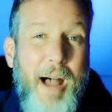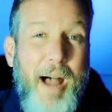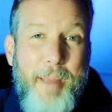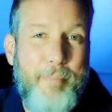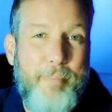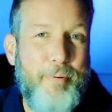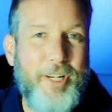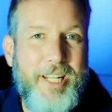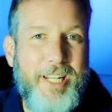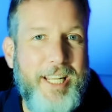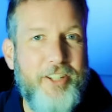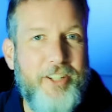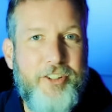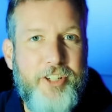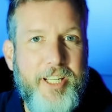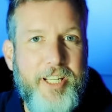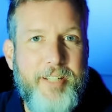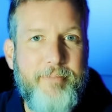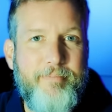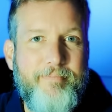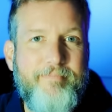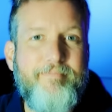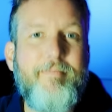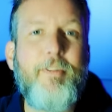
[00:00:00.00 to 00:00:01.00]
My
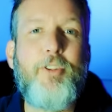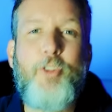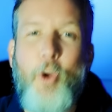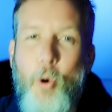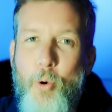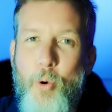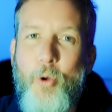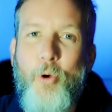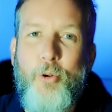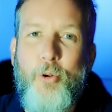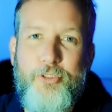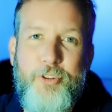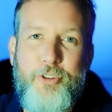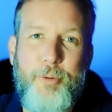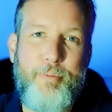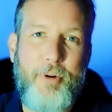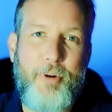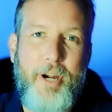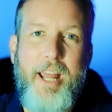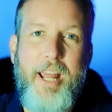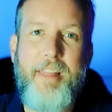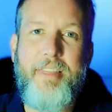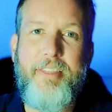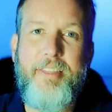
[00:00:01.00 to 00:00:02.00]
prediction, don't hold your
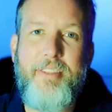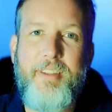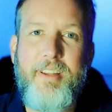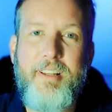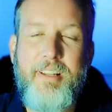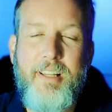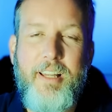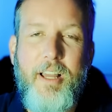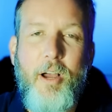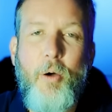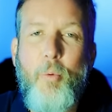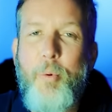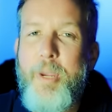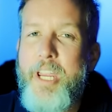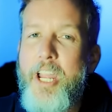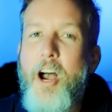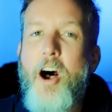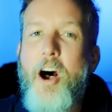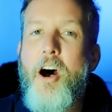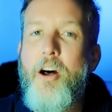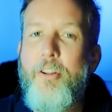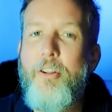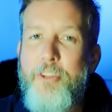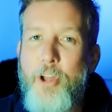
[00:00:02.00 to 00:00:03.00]
breath. We
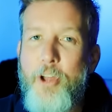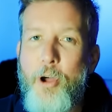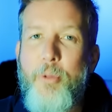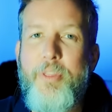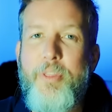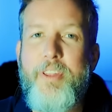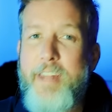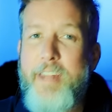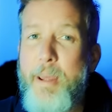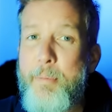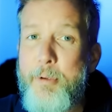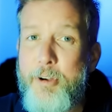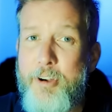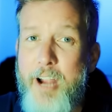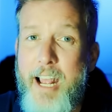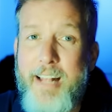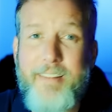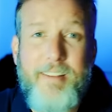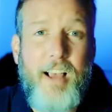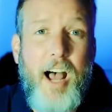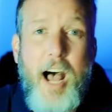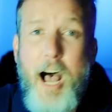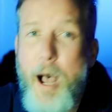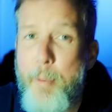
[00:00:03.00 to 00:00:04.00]
all know the
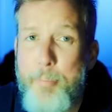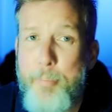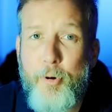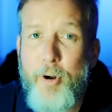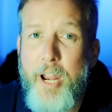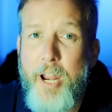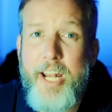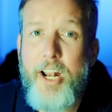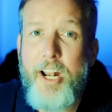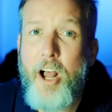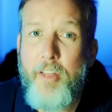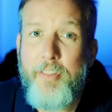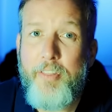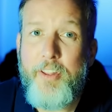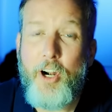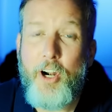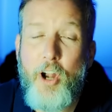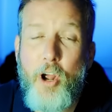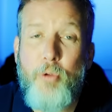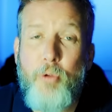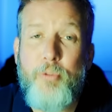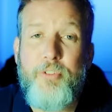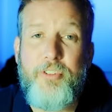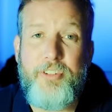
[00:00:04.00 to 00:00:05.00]
Democrats operate on their
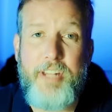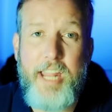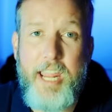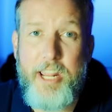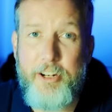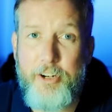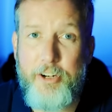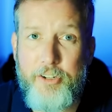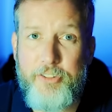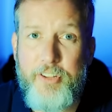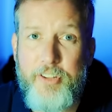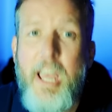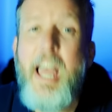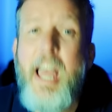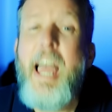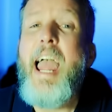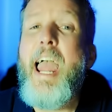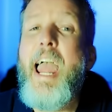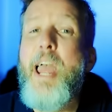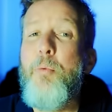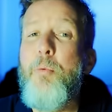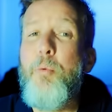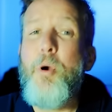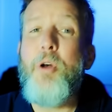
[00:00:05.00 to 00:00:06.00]
own standards
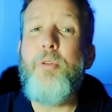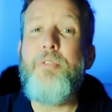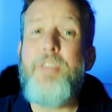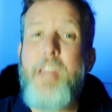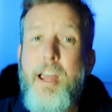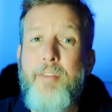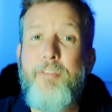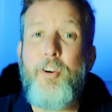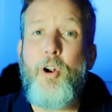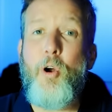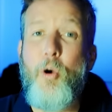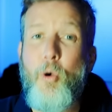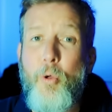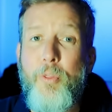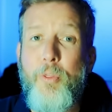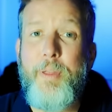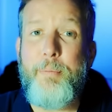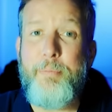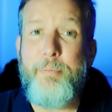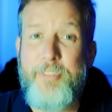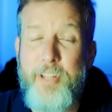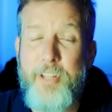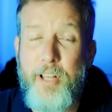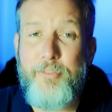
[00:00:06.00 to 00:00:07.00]
and will never hold
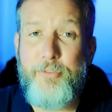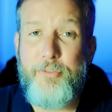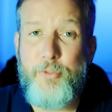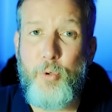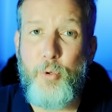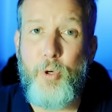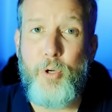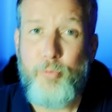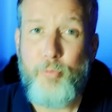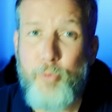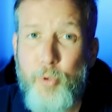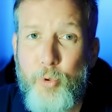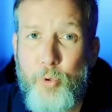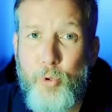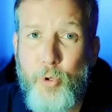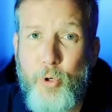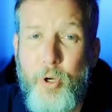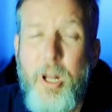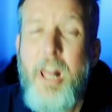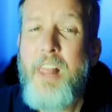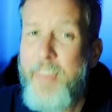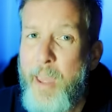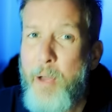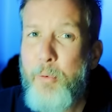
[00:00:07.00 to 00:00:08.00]
themselves to a
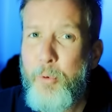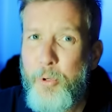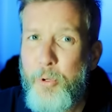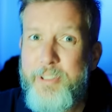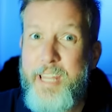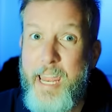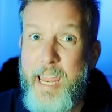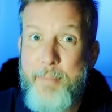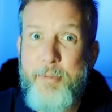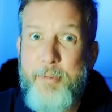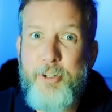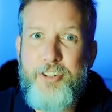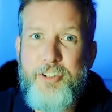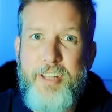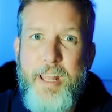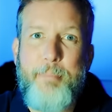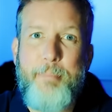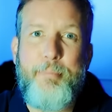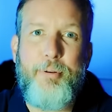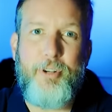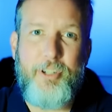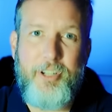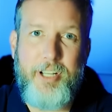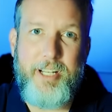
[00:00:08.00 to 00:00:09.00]
rule that will damage
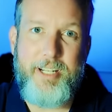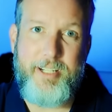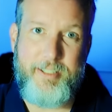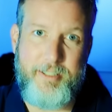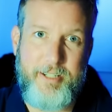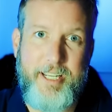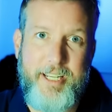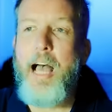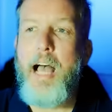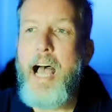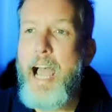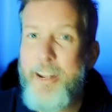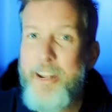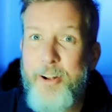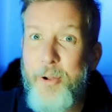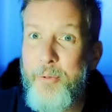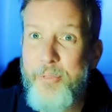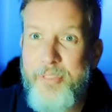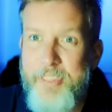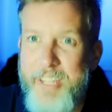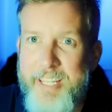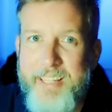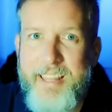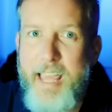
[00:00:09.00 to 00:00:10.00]
them politically. I
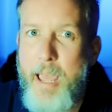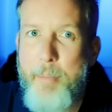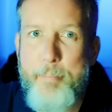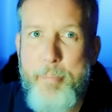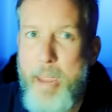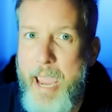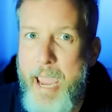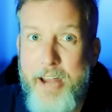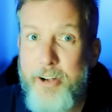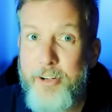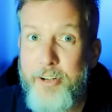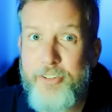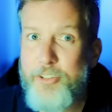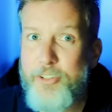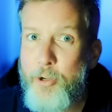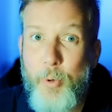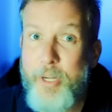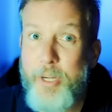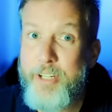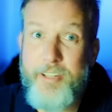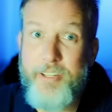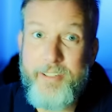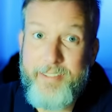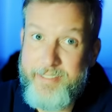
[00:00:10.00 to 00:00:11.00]
don't think that pattern's
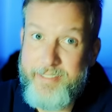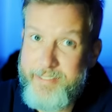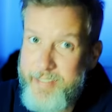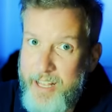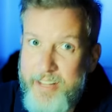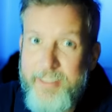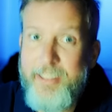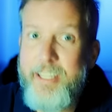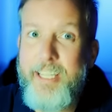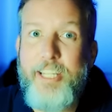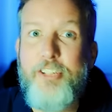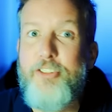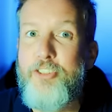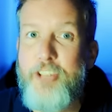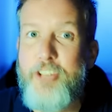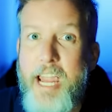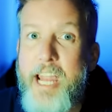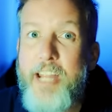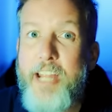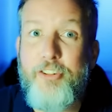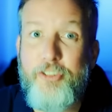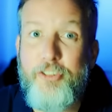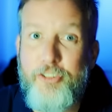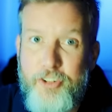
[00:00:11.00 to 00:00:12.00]
going to suddenly
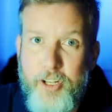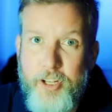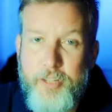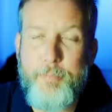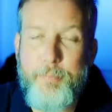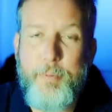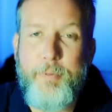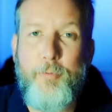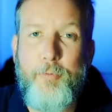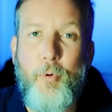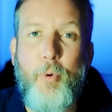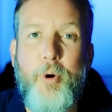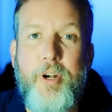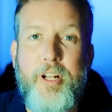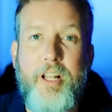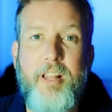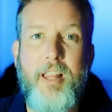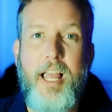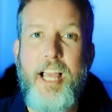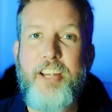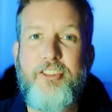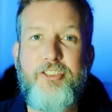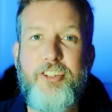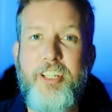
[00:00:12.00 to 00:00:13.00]
change just before an
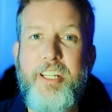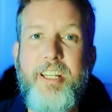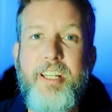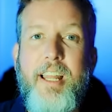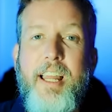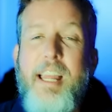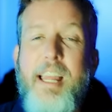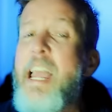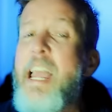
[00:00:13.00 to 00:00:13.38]
election,